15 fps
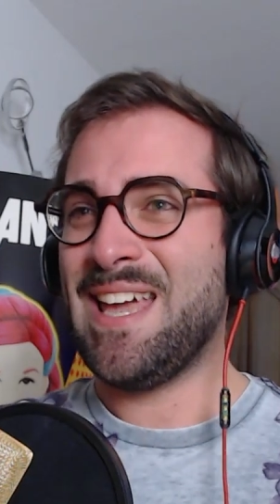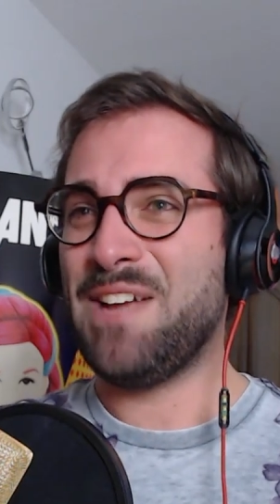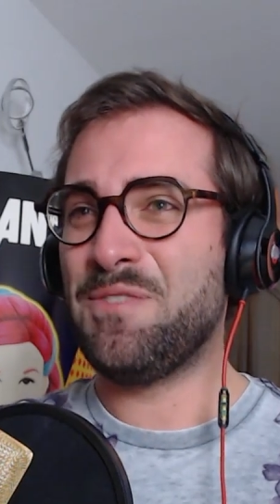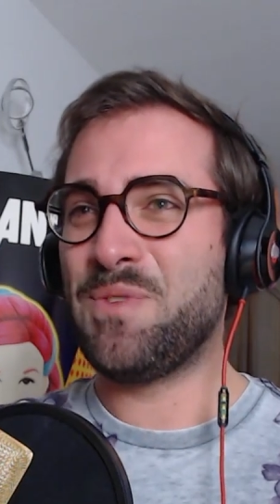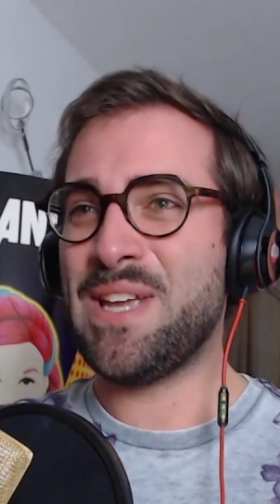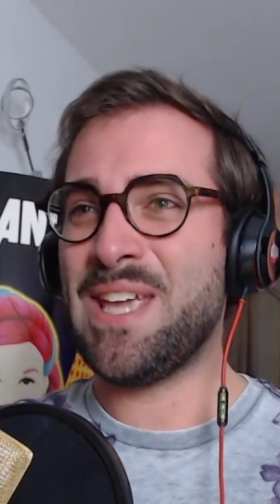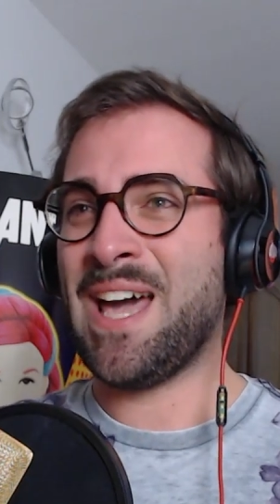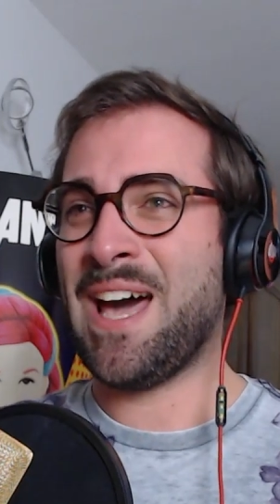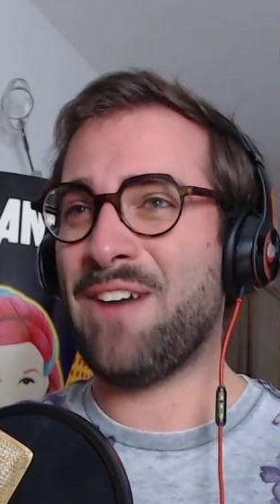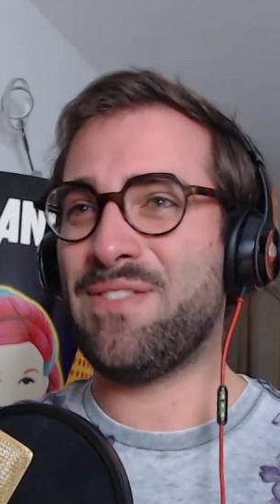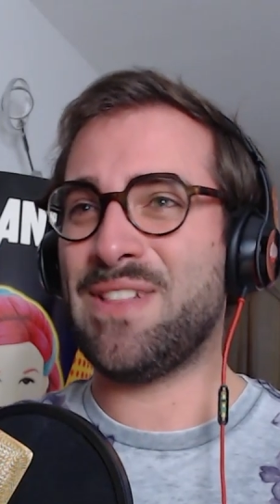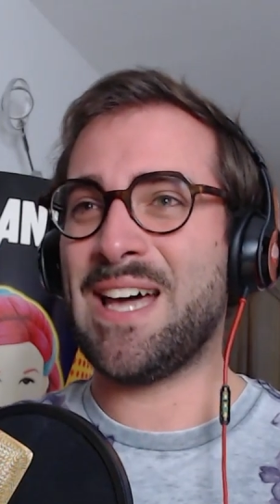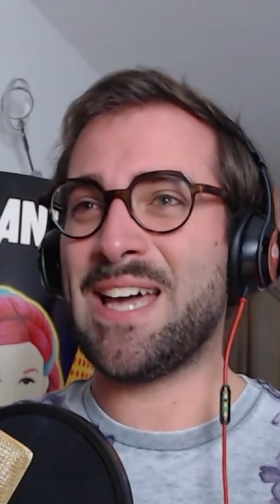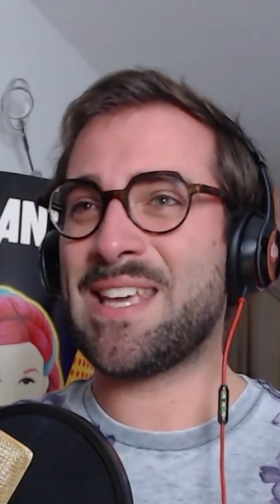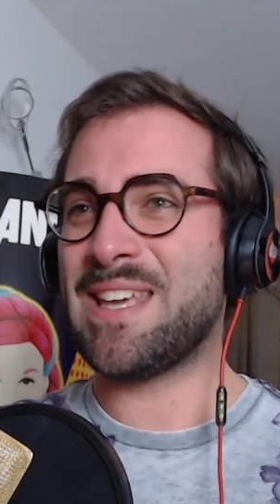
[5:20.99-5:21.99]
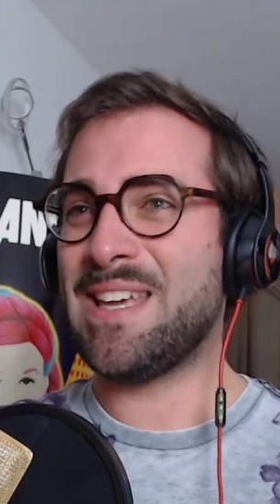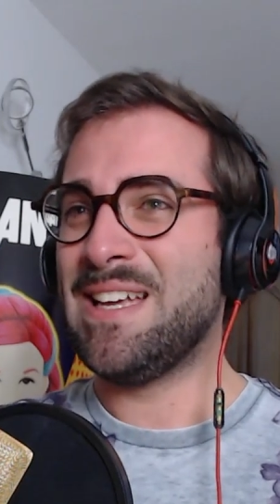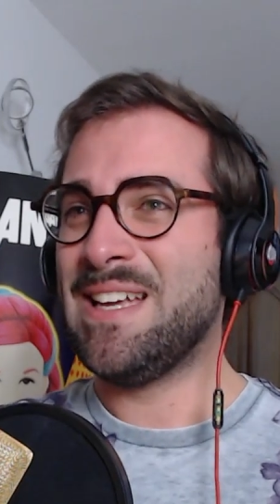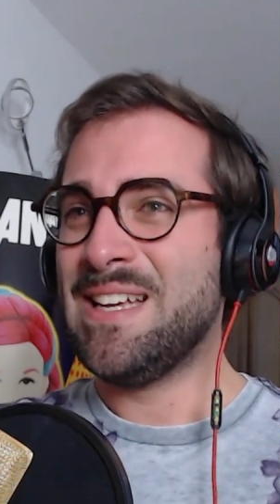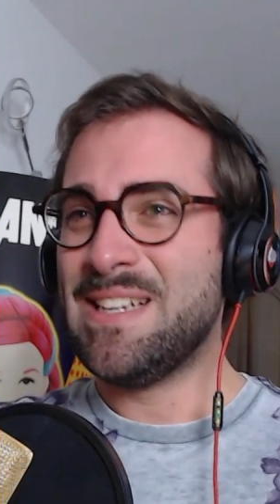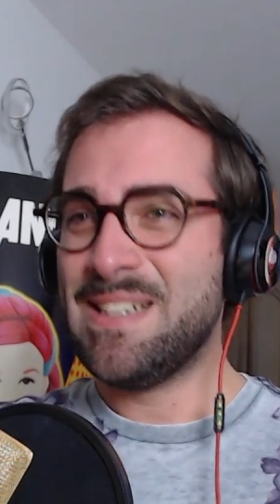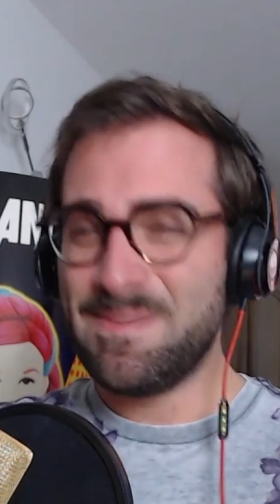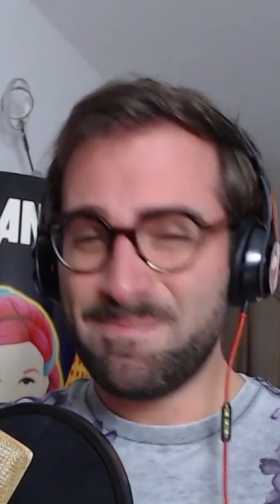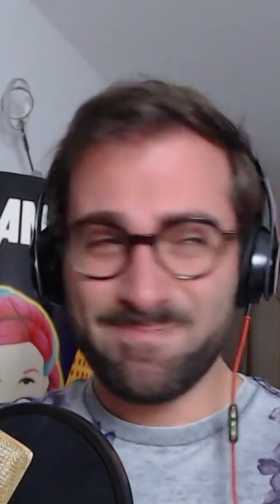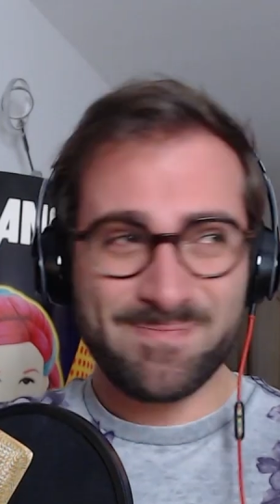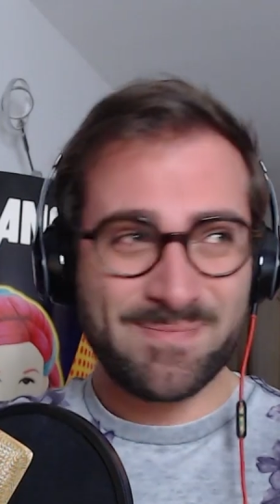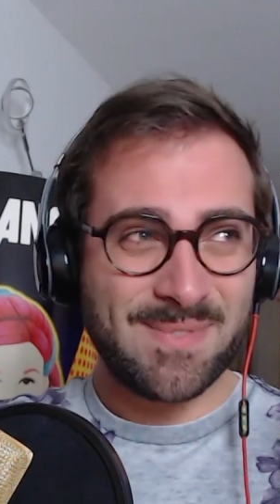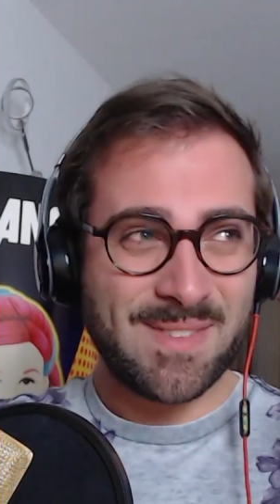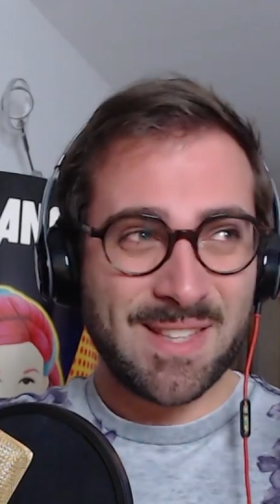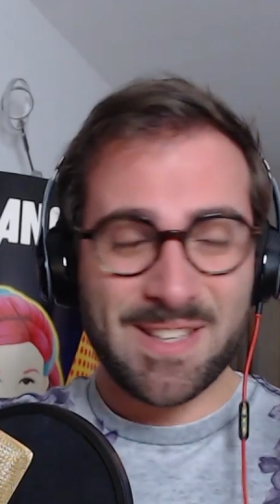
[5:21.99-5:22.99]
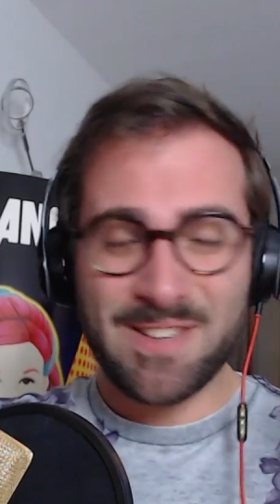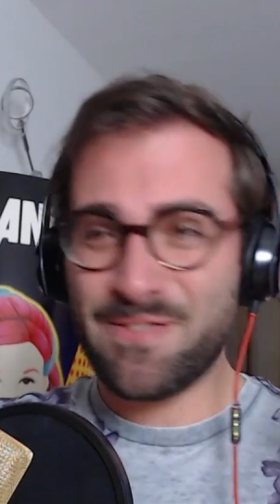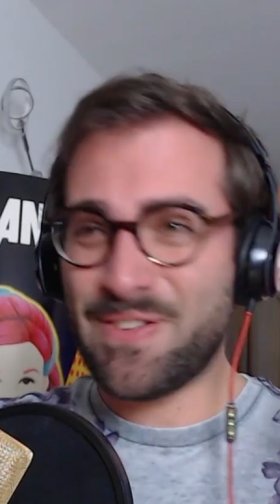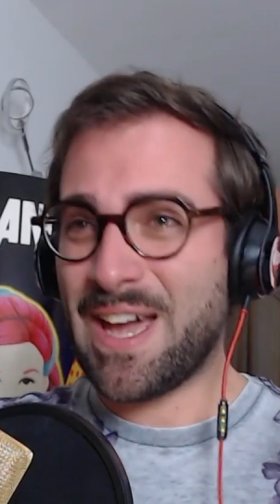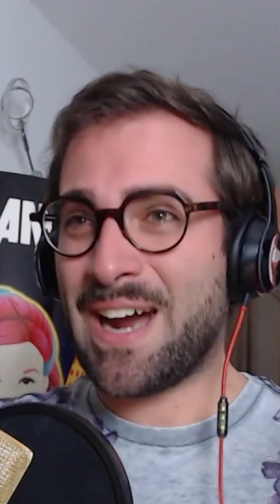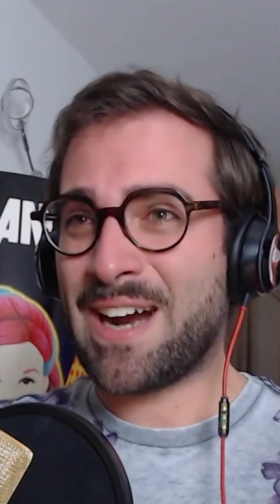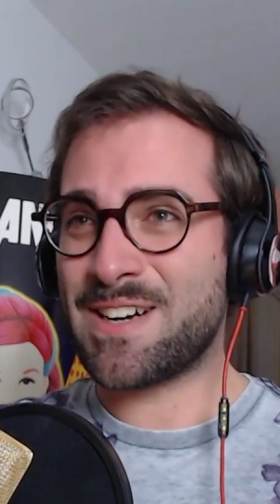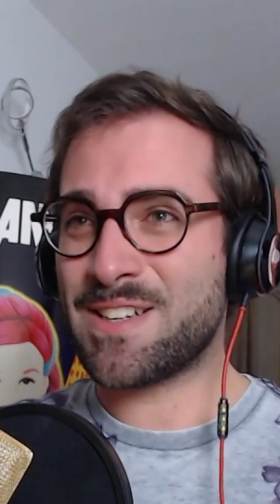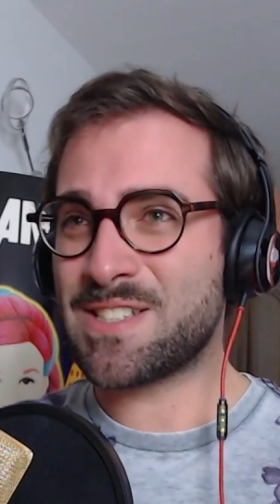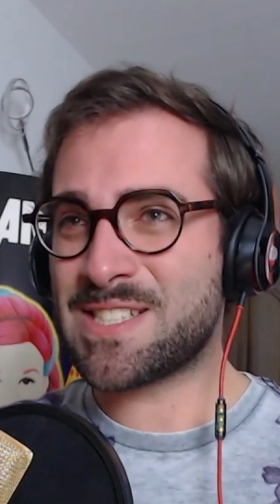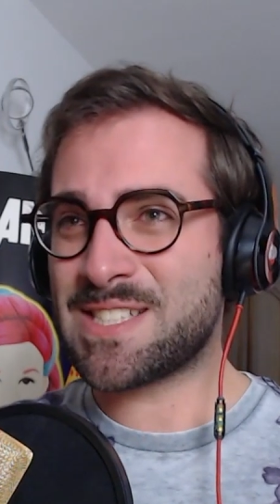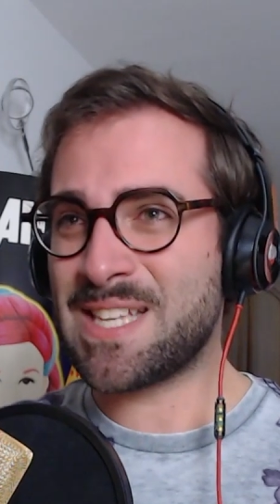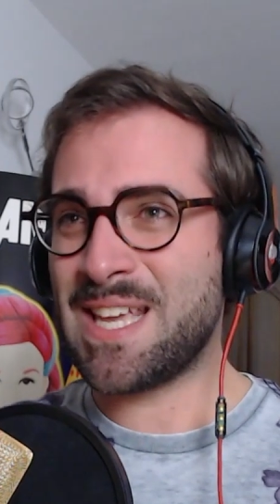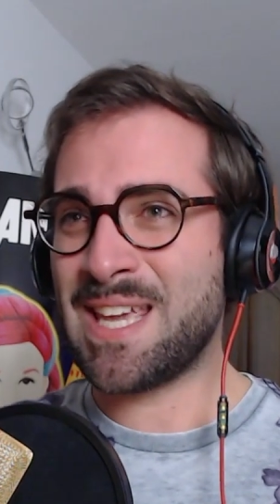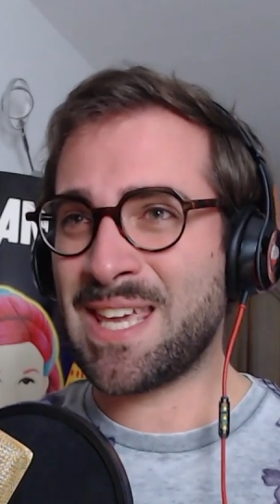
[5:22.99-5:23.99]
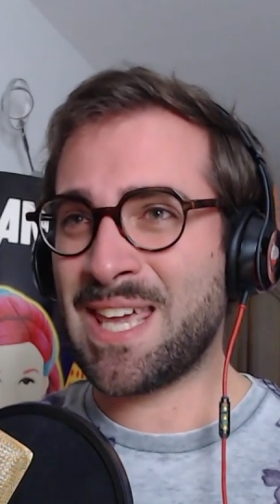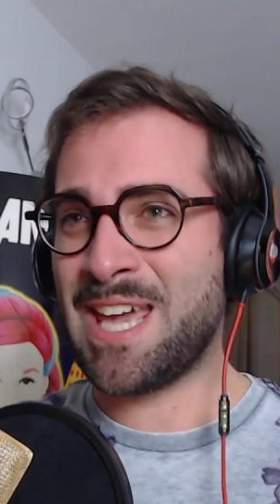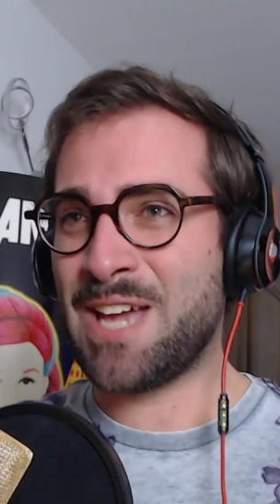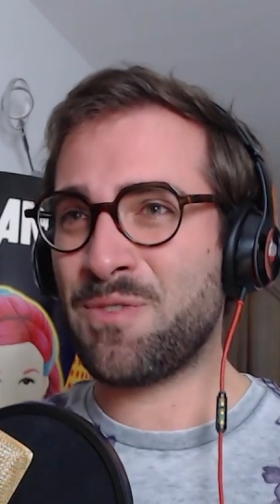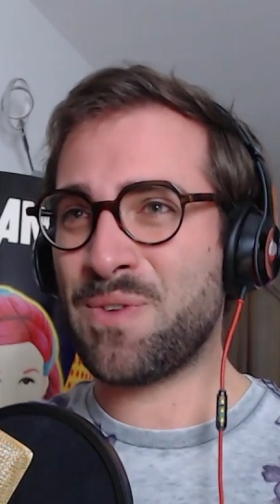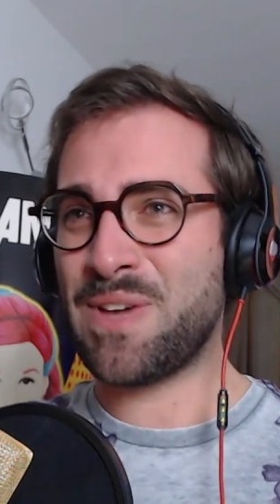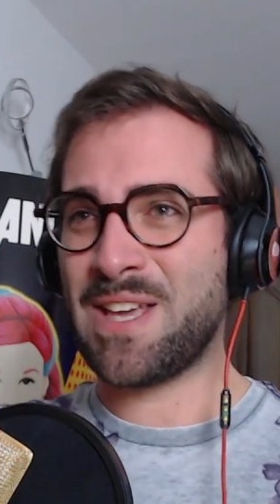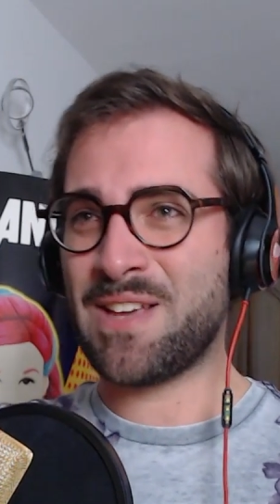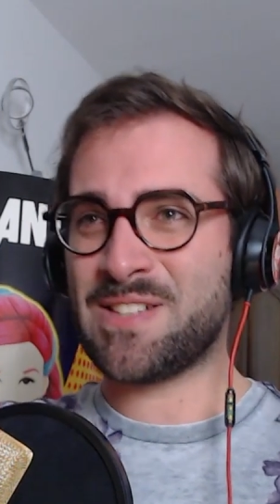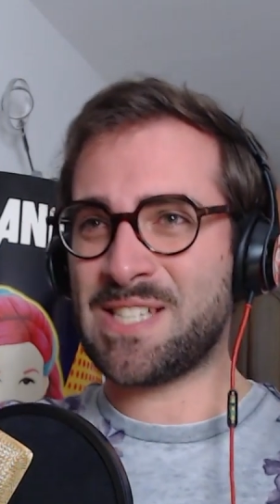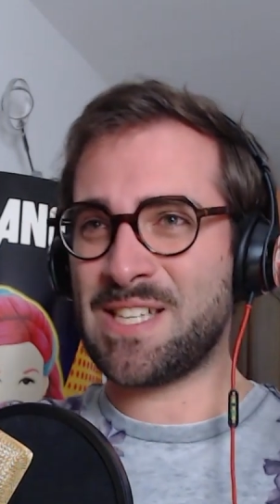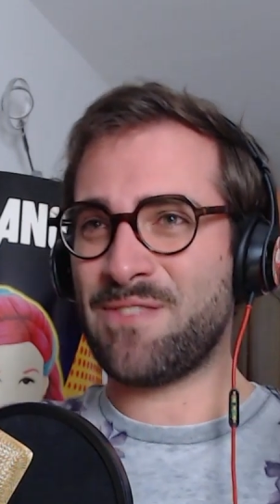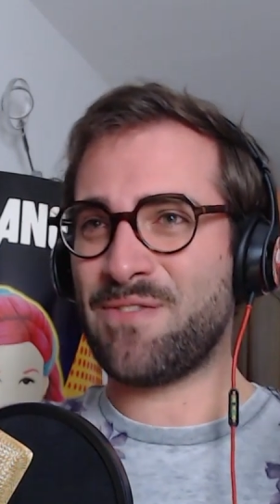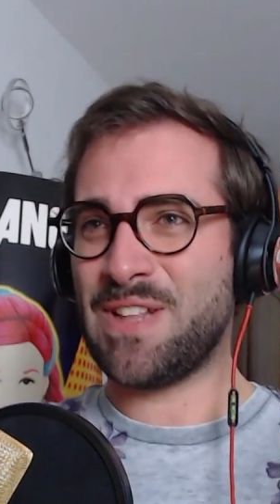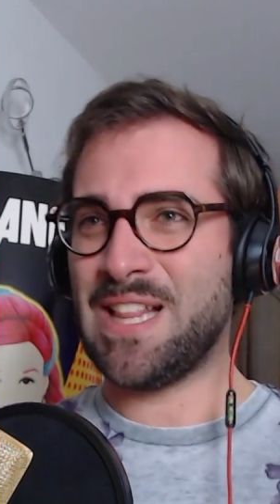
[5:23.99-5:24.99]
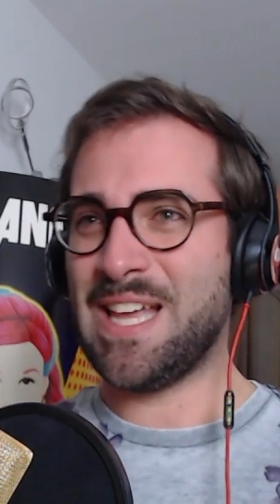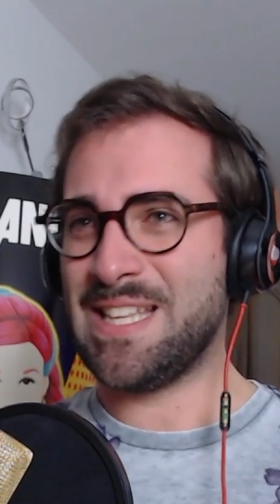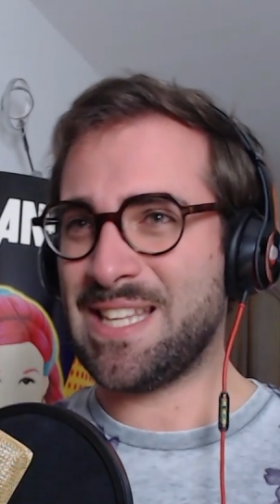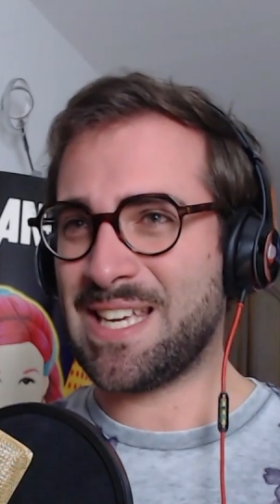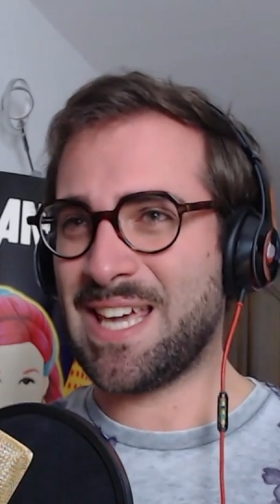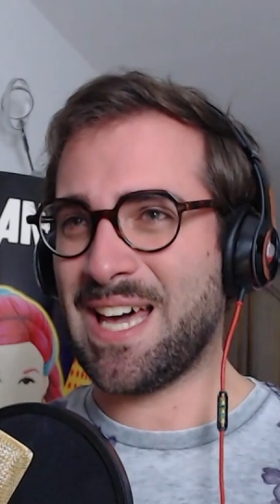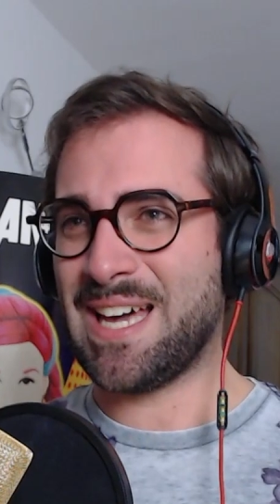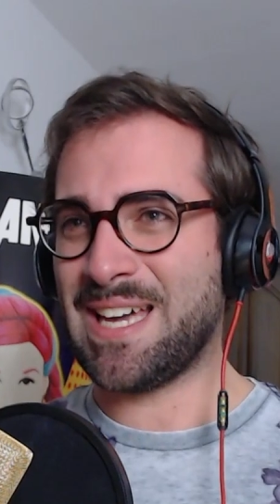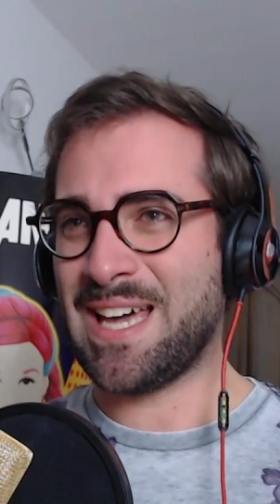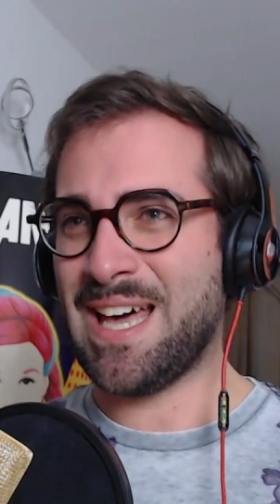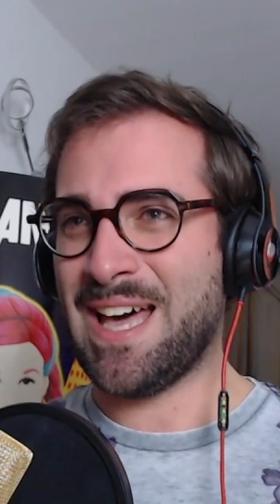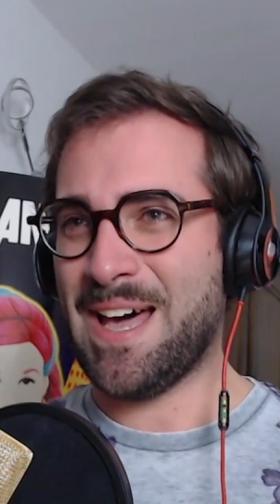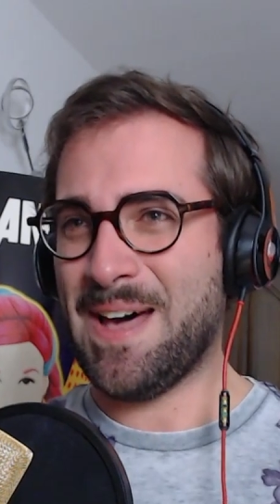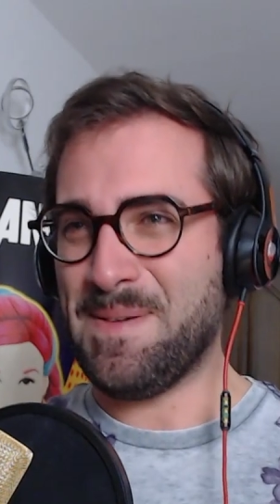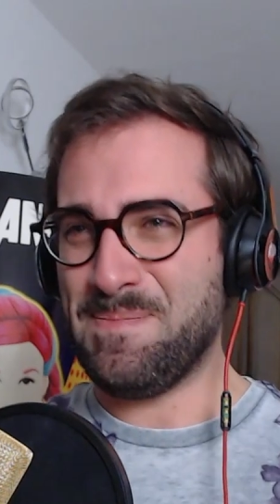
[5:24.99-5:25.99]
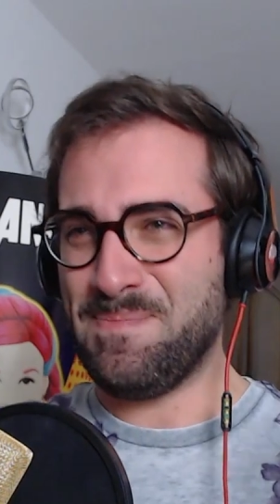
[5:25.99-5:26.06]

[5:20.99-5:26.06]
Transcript: We have like, they are singing, we see the Lady Gaga.